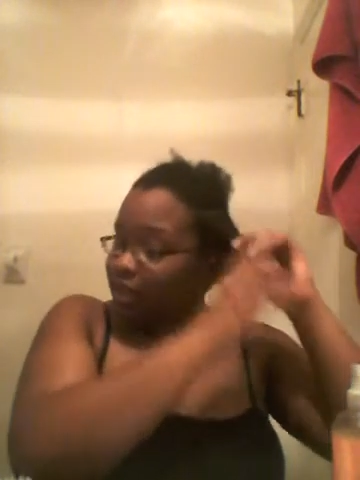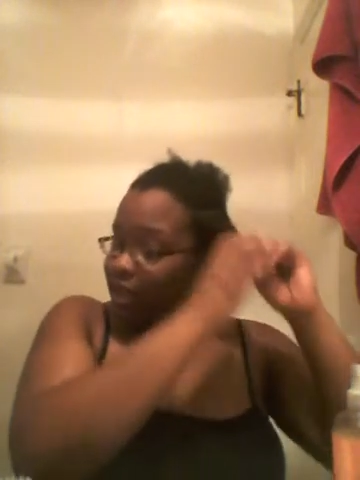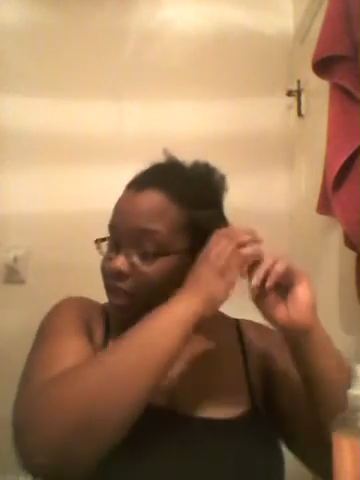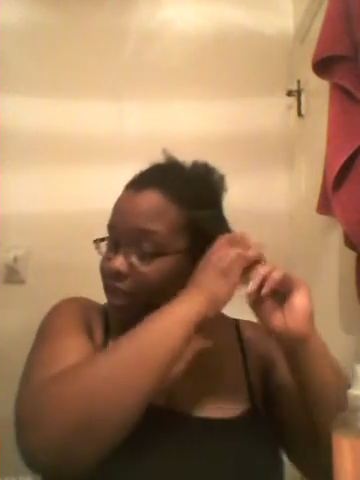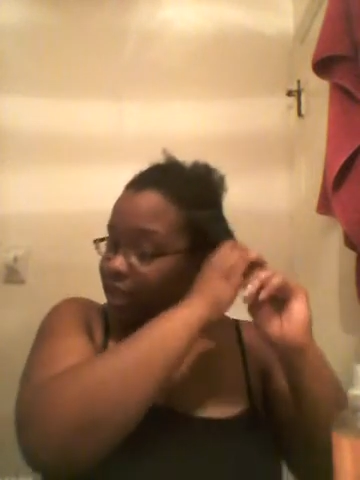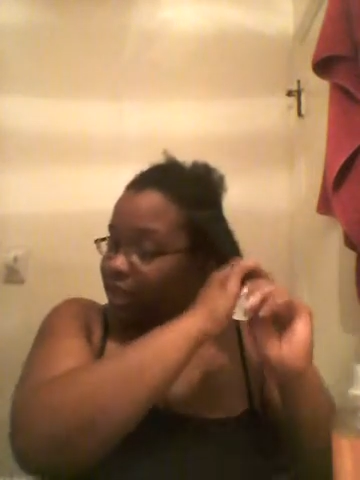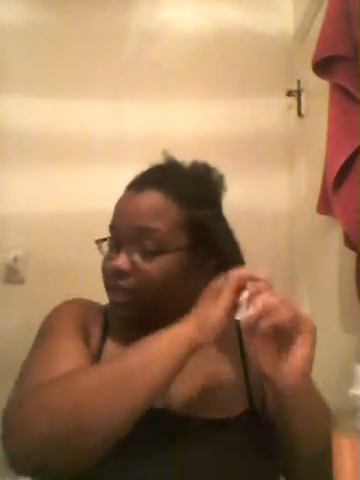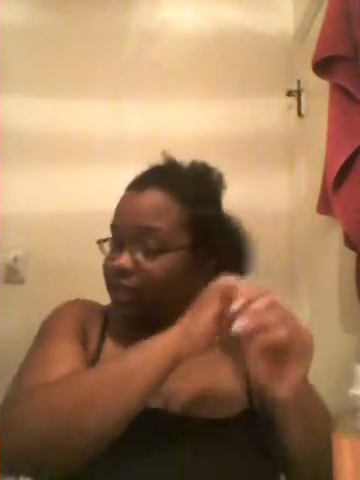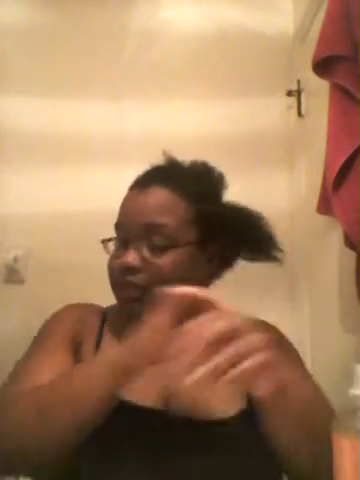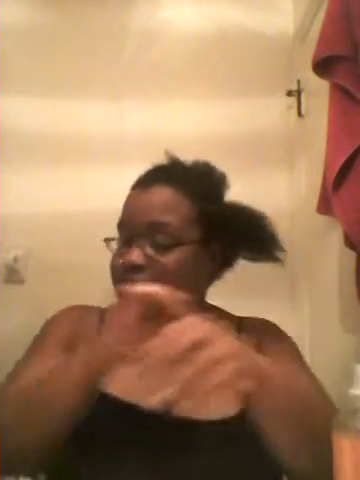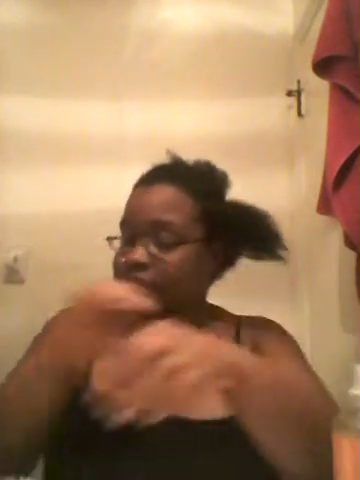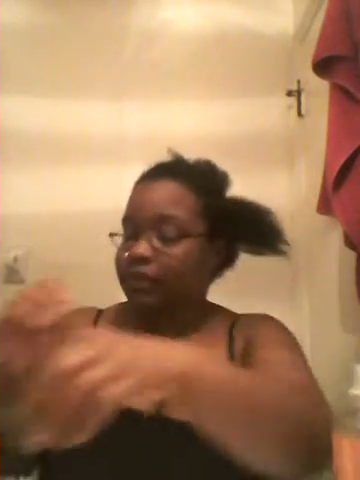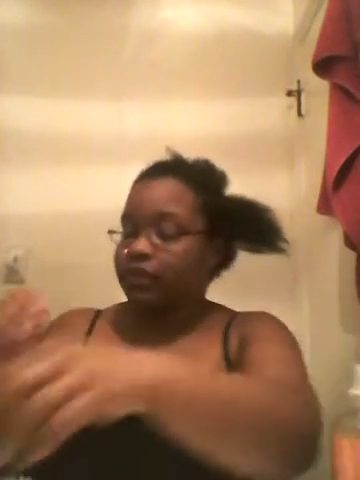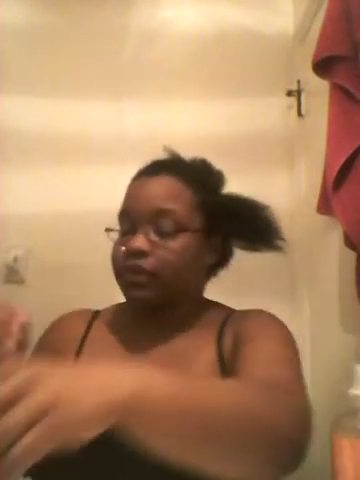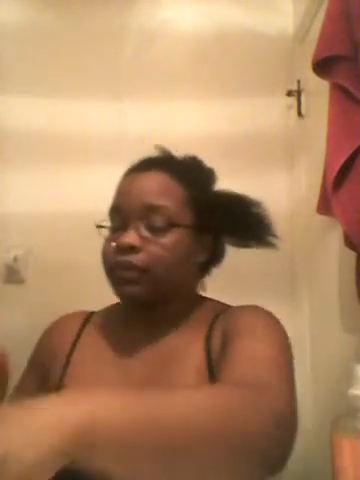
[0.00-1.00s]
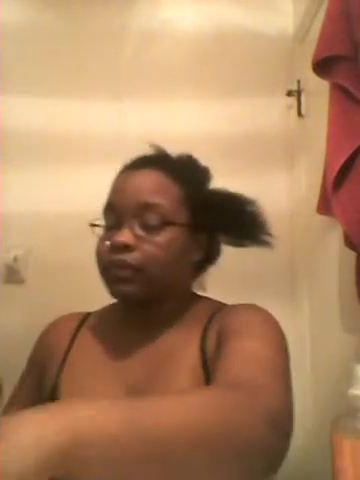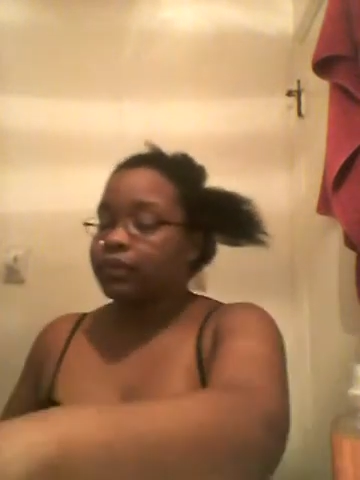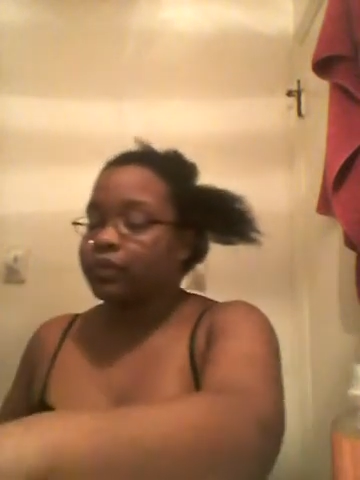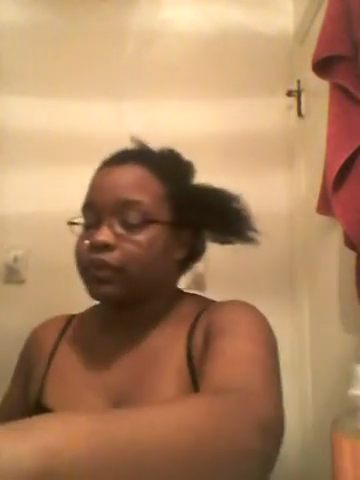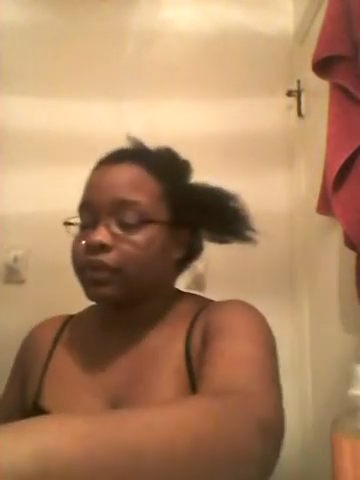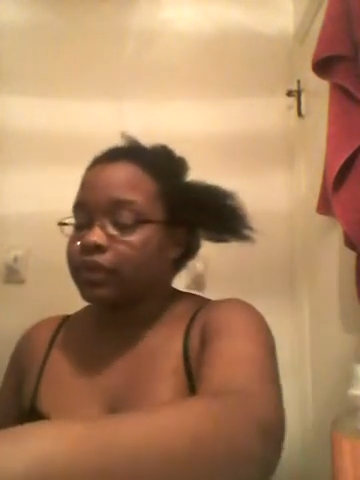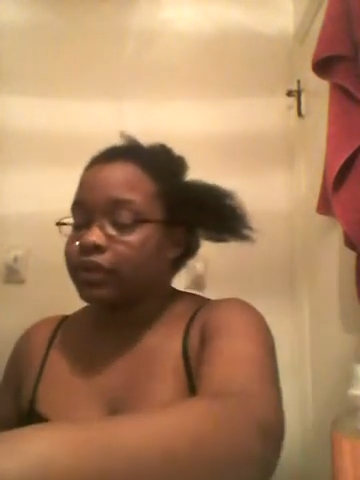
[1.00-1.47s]
And so,
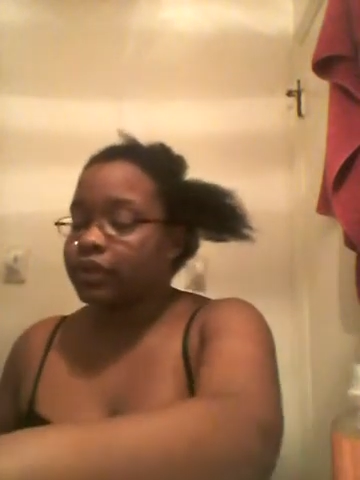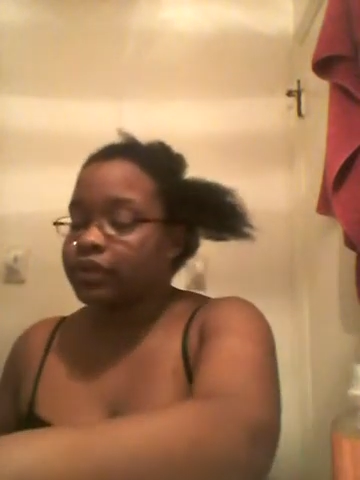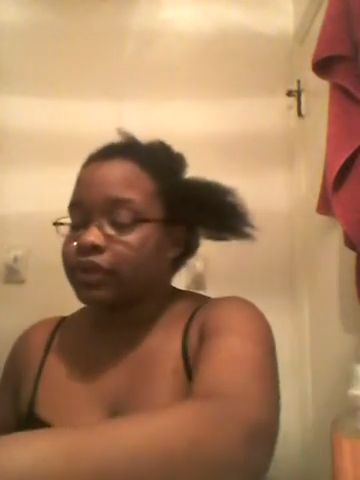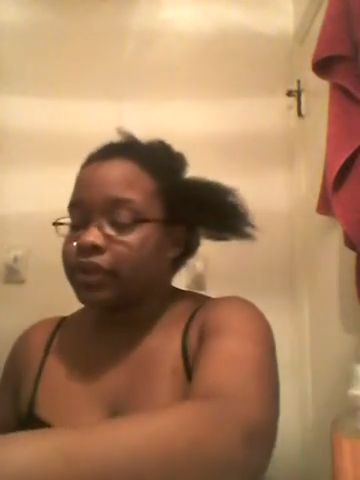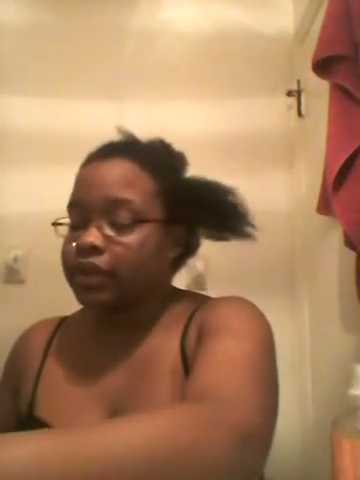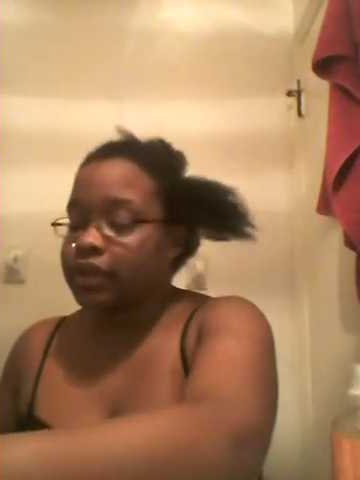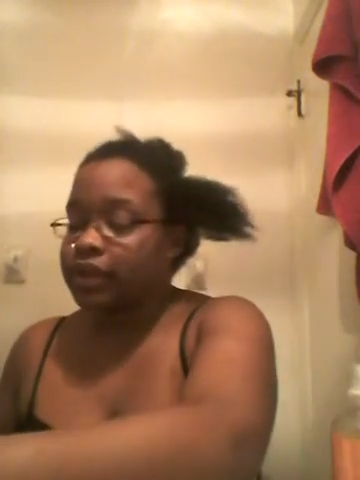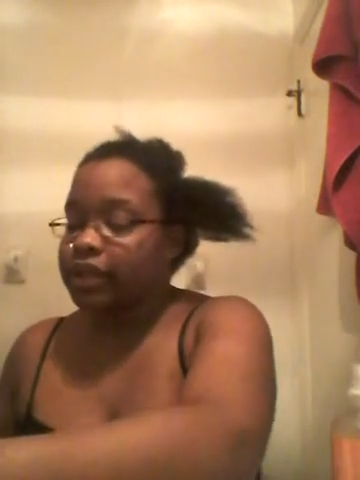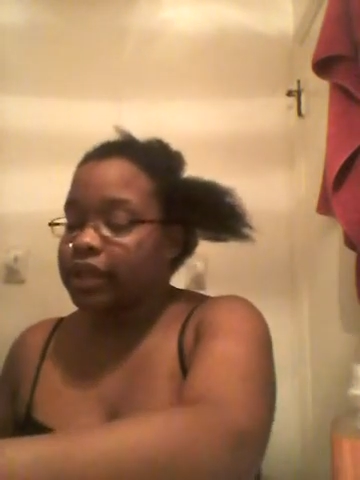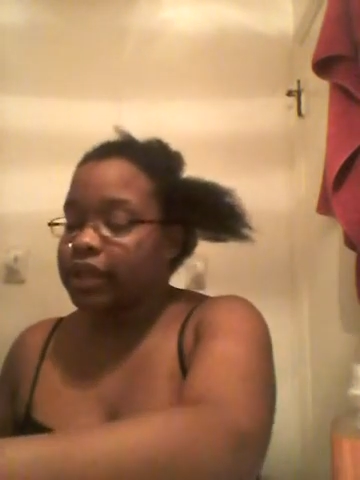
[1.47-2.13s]
what you're going to